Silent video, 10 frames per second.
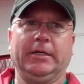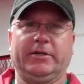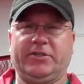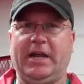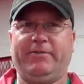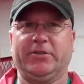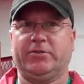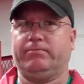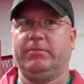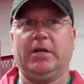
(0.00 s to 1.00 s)

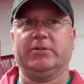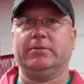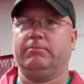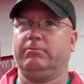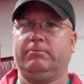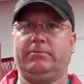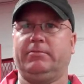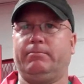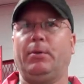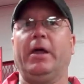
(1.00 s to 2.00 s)
Gustavus doesn't
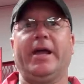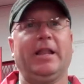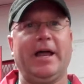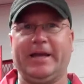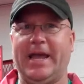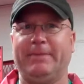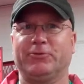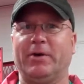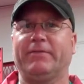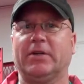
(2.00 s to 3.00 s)
play a lot of games
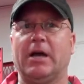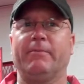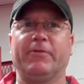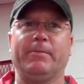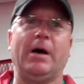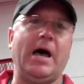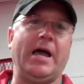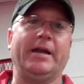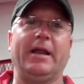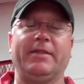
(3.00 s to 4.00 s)
who have to come from
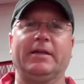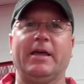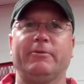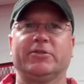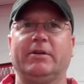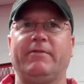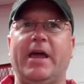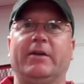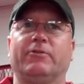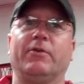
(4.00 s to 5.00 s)
behind. I think that was an
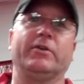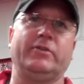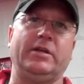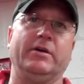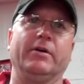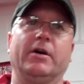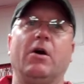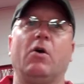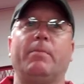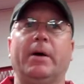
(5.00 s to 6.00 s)
advantage for us a year
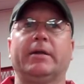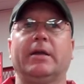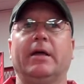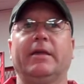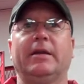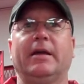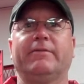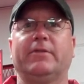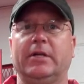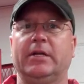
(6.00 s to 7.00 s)
ago, but they
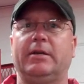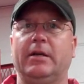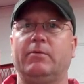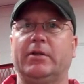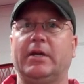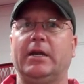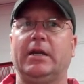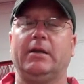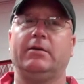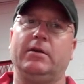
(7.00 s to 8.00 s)
definitely did what they
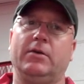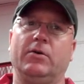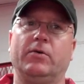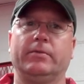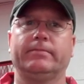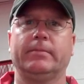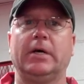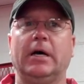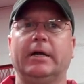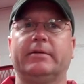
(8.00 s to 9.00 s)
needed to do
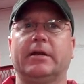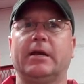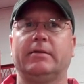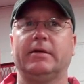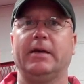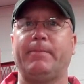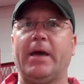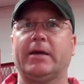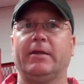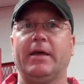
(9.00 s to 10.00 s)
to get
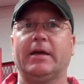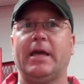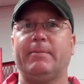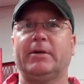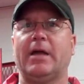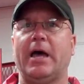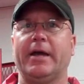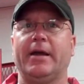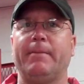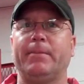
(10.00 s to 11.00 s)
back into that game and
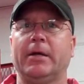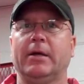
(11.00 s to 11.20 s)
tie it up.